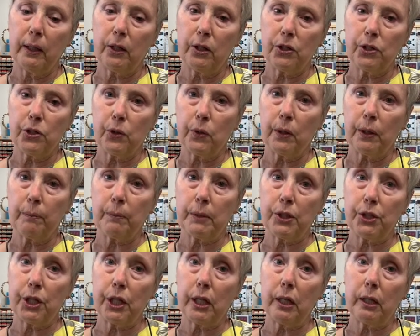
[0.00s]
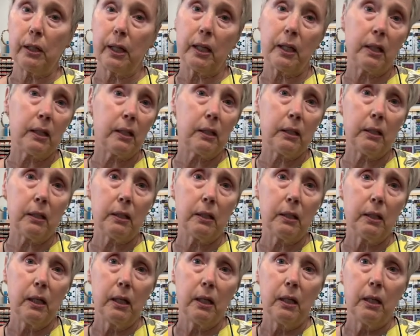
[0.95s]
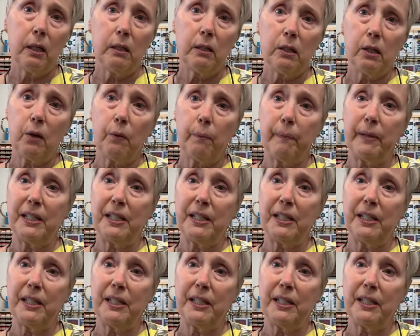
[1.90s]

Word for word: your sewing machine in, don't